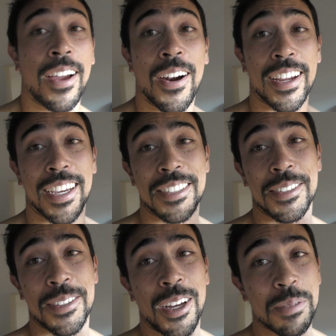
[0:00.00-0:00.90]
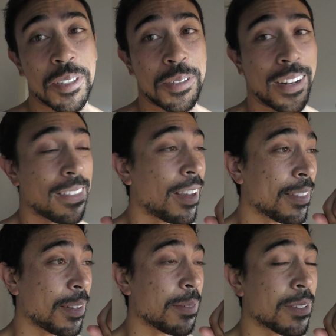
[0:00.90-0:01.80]
Alright guys, just lost my train of
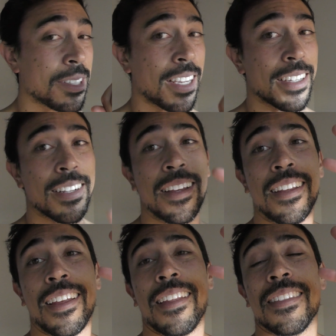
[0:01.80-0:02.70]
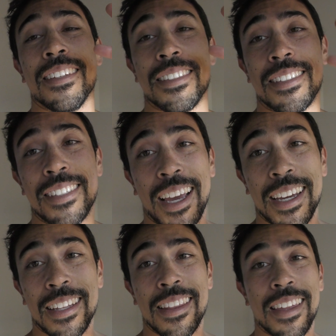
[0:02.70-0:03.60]
thought there for a second. The
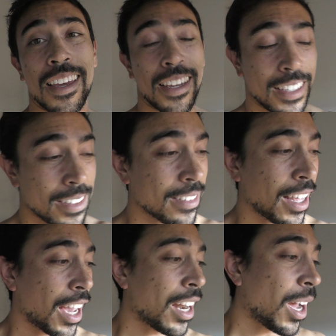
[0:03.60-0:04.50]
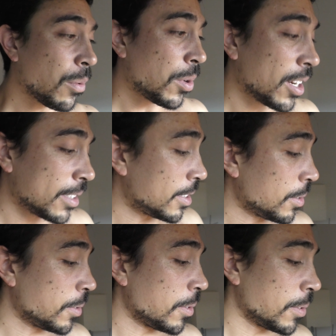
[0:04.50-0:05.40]
second thing that I wanted
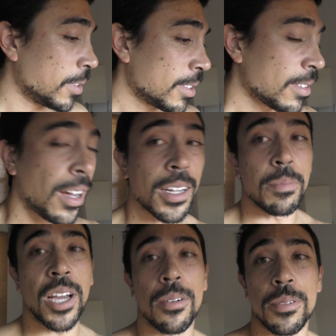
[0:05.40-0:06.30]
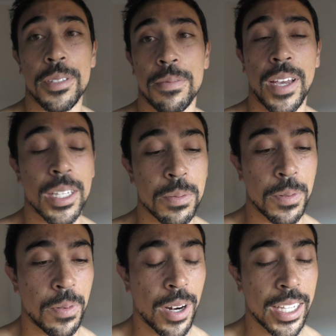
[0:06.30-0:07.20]
to talk about really fast
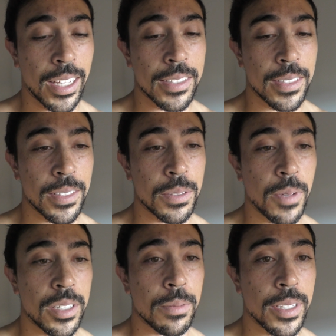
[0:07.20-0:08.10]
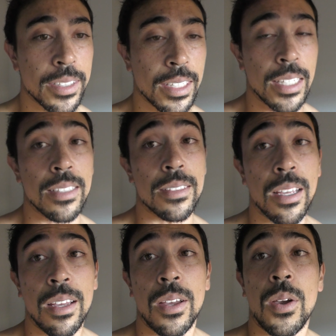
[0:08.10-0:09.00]
before I get into these measurements is
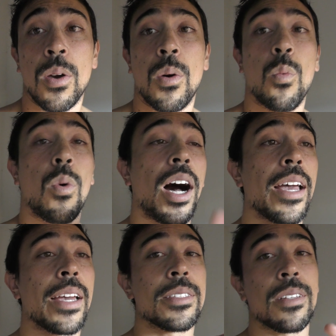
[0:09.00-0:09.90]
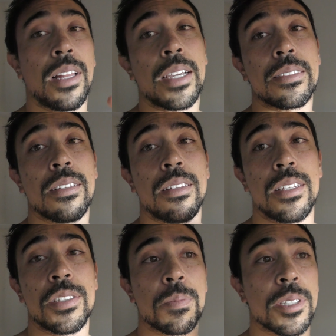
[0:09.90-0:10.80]
why I selected
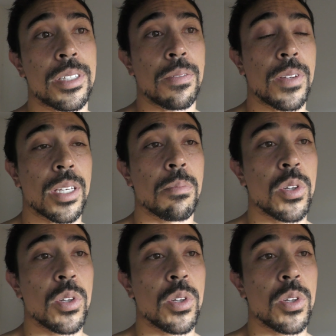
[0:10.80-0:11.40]
these specific